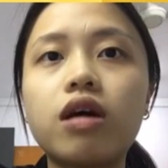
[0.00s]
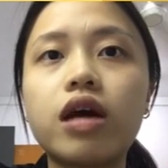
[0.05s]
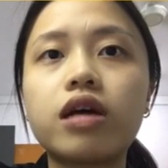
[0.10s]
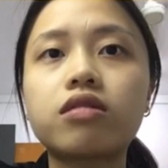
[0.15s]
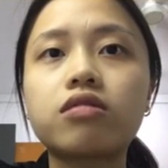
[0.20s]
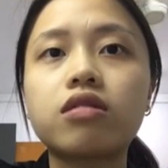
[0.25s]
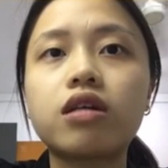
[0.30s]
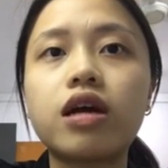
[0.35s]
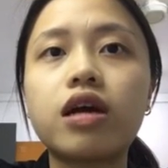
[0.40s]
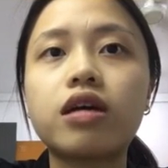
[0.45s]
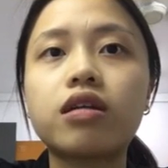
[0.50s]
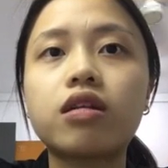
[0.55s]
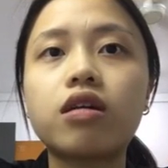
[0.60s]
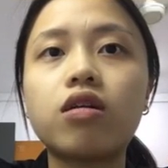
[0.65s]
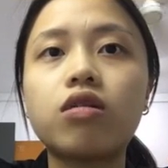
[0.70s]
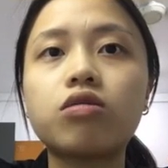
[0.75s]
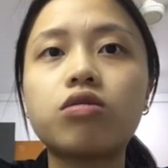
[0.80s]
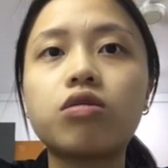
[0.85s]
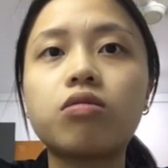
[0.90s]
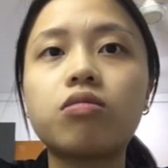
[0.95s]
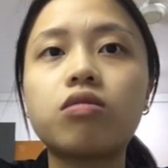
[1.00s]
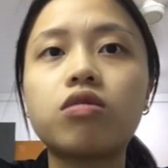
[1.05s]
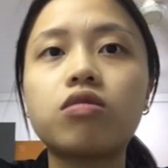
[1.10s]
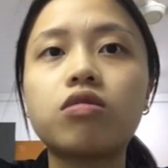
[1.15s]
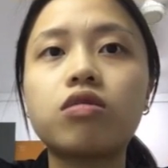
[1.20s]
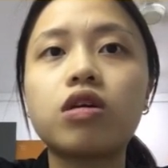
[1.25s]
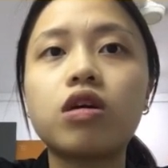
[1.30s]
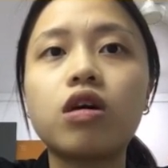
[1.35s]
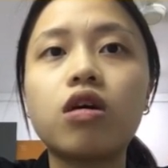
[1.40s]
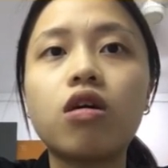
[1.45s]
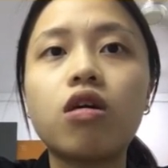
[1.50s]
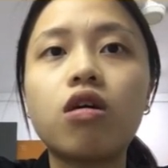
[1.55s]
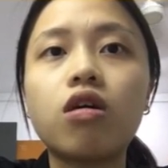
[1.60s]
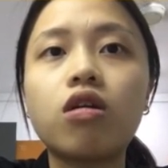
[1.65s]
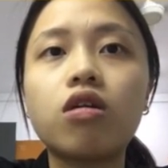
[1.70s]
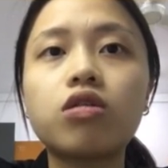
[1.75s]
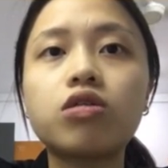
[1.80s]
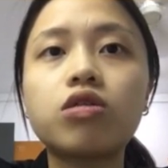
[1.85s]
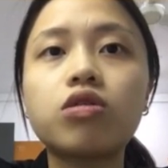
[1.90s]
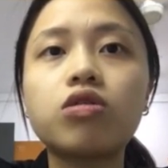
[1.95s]
as an
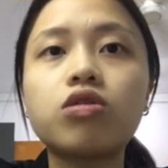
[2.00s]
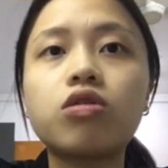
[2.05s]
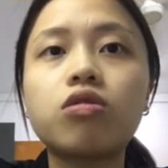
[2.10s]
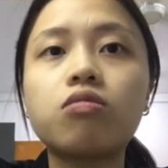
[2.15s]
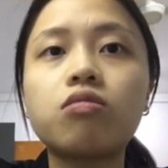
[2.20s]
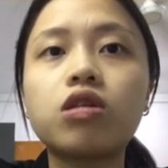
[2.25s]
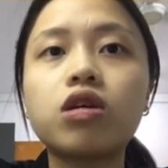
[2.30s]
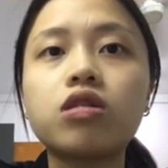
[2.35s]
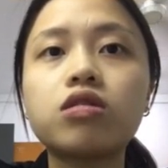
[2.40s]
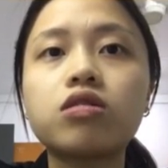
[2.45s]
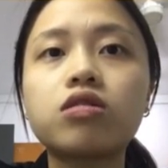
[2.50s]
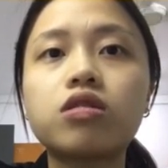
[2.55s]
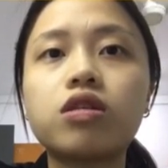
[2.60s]
autonomous